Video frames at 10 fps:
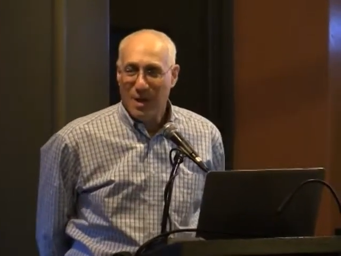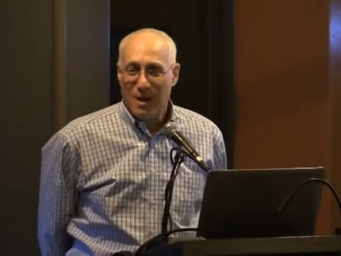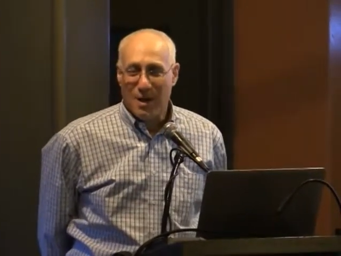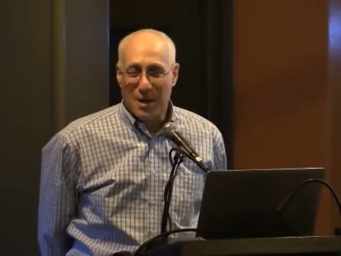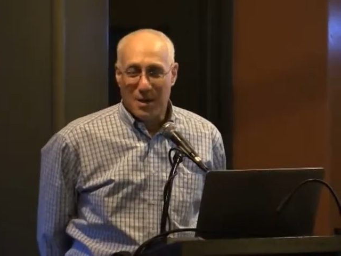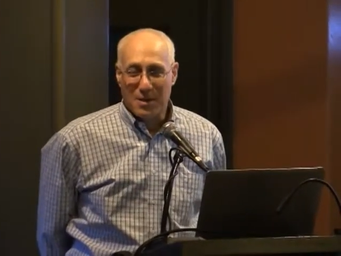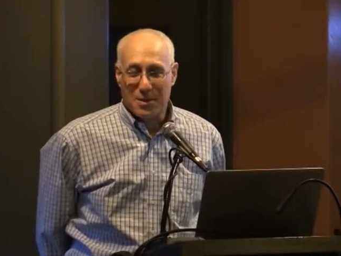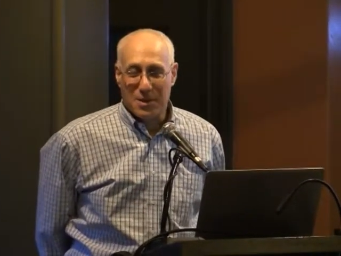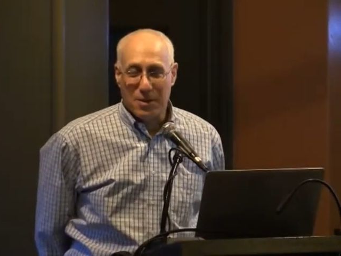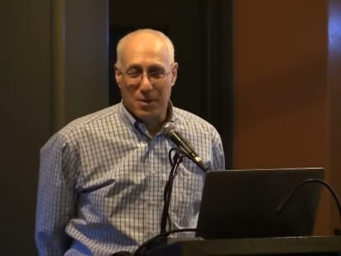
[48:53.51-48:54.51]
Uh,
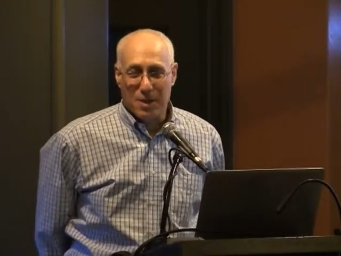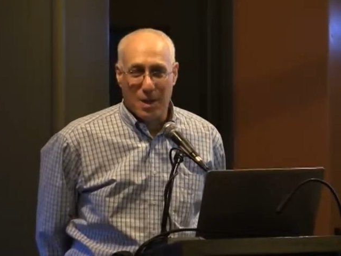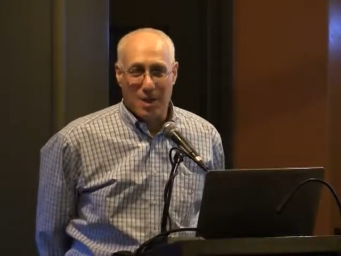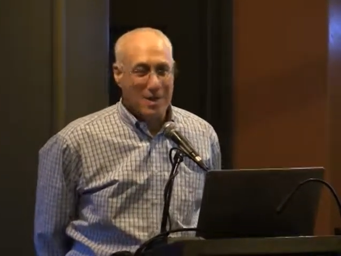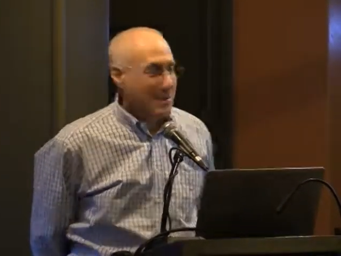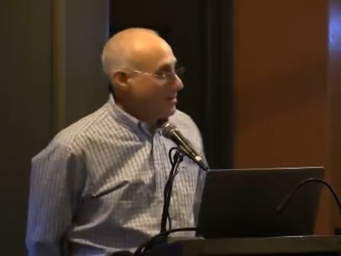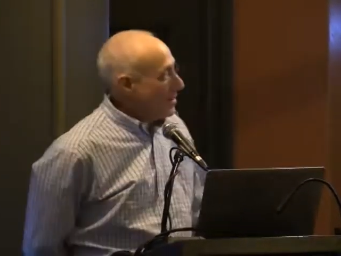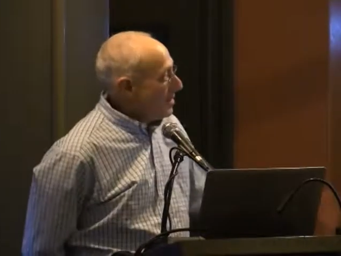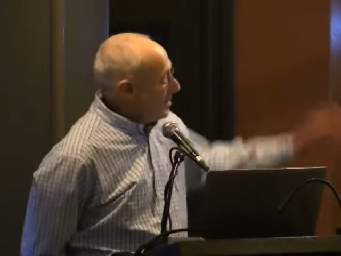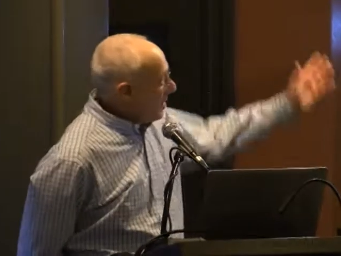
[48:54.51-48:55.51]
so uh, it,
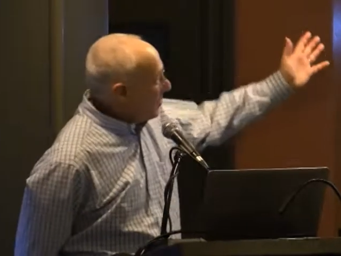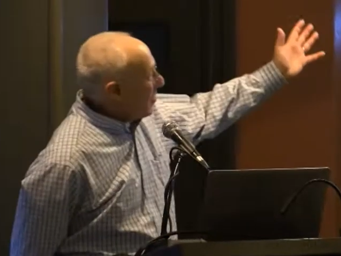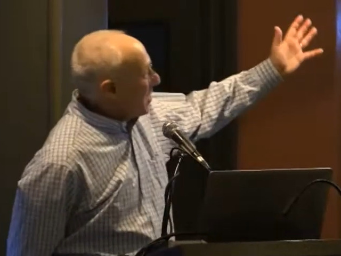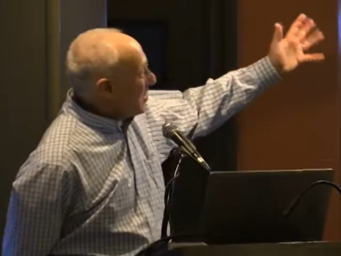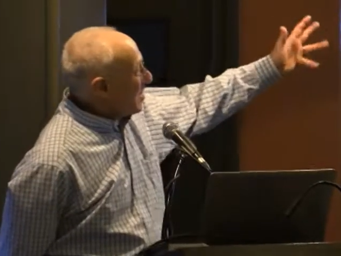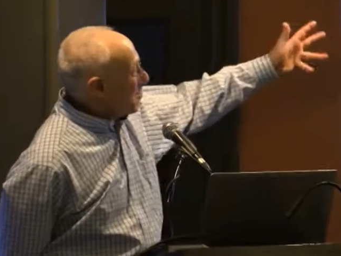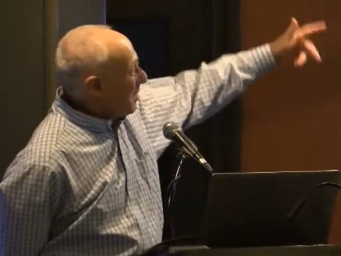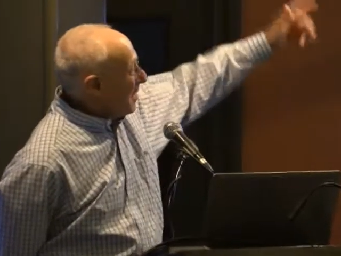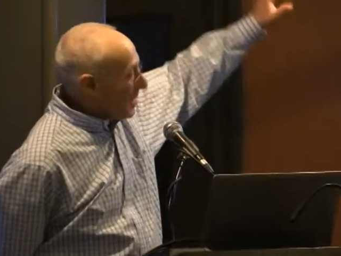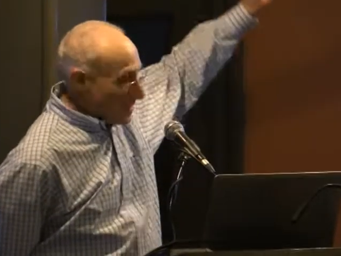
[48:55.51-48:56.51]
it, it, tries to
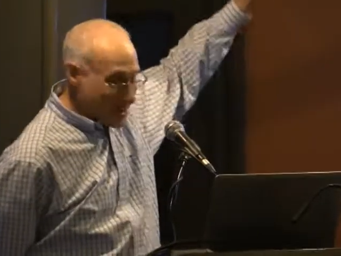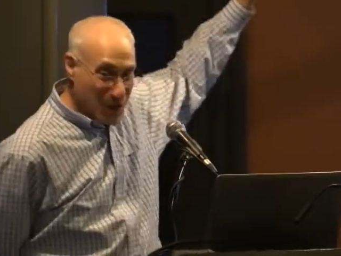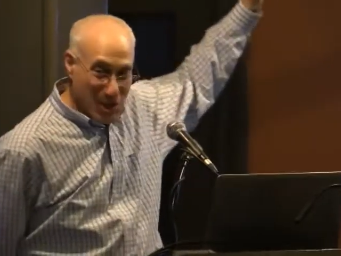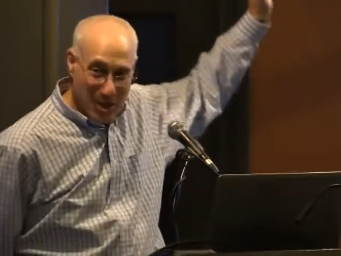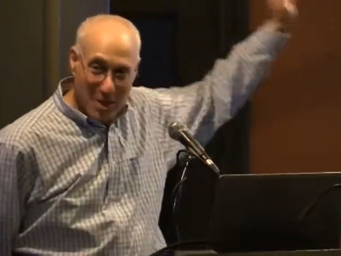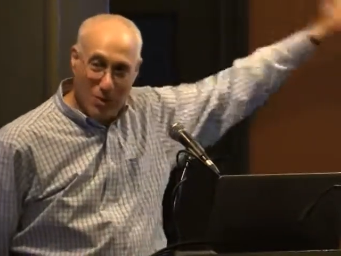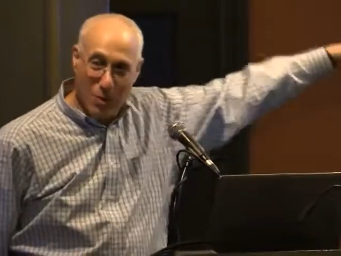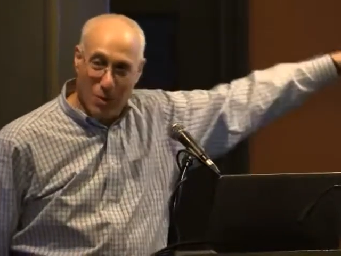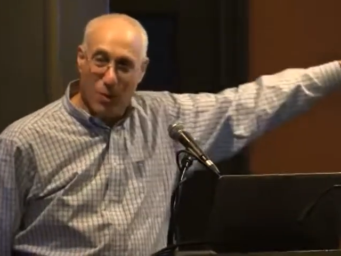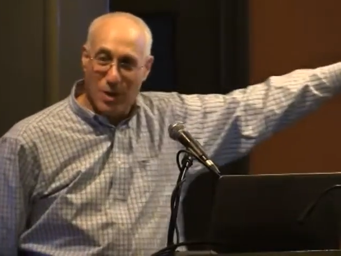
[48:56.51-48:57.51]
explain that this is just dealing
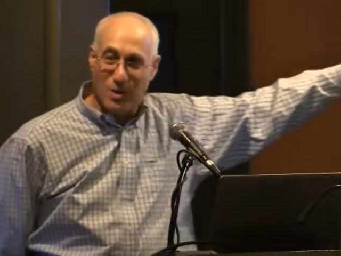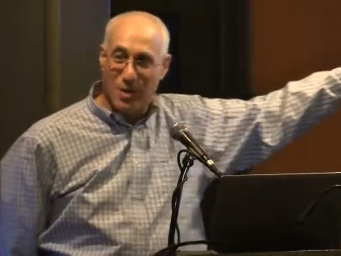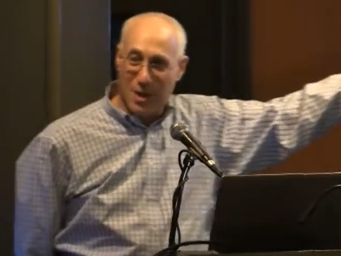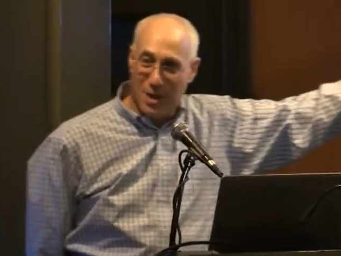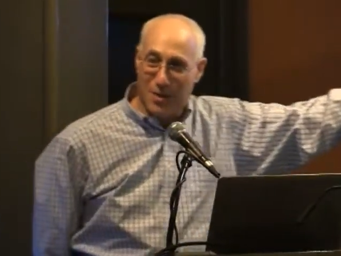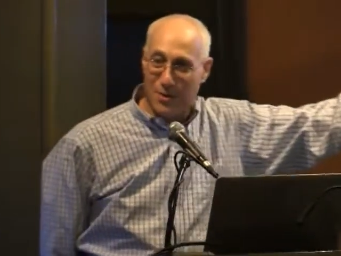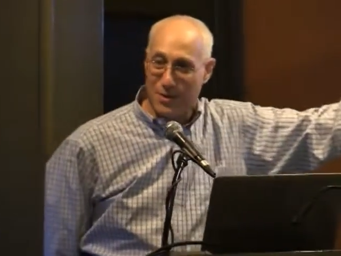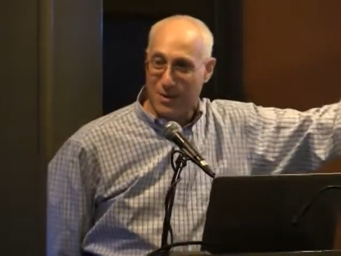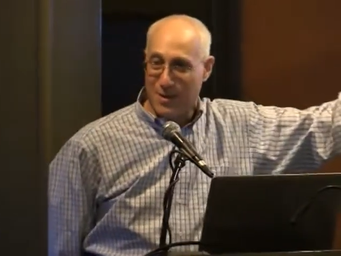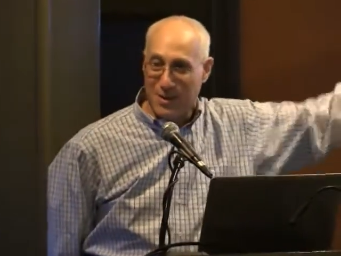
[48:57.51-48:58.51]
with the ones here.
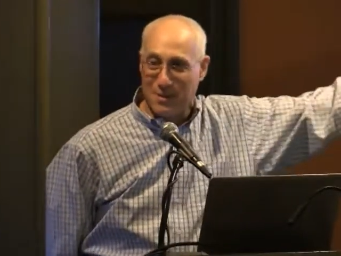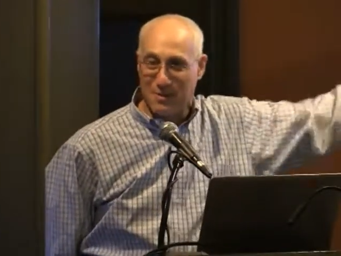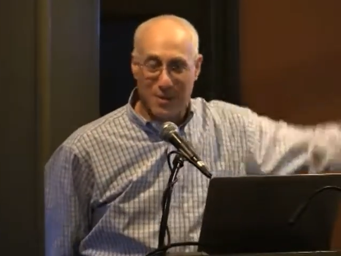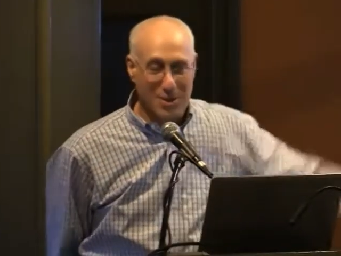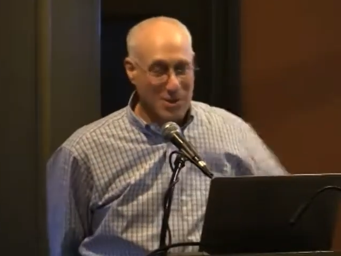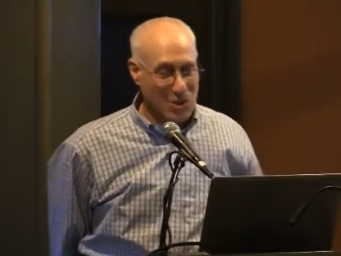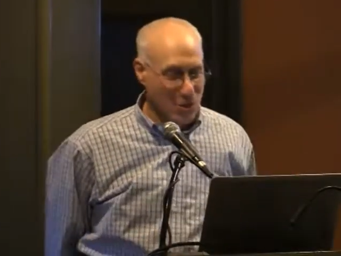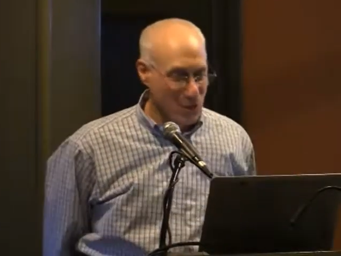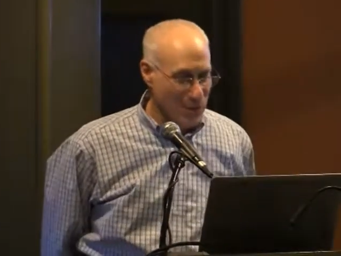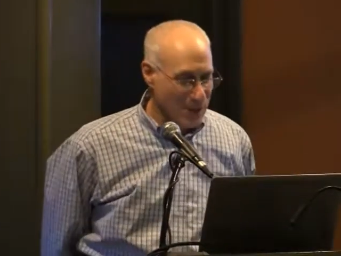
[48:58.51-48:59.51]
It doesn't mean to
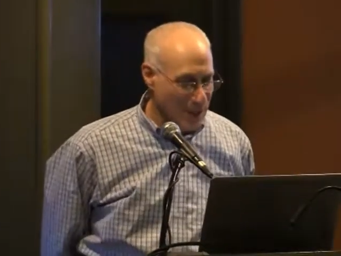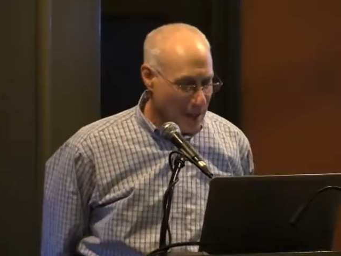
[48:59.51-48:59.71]
exclude that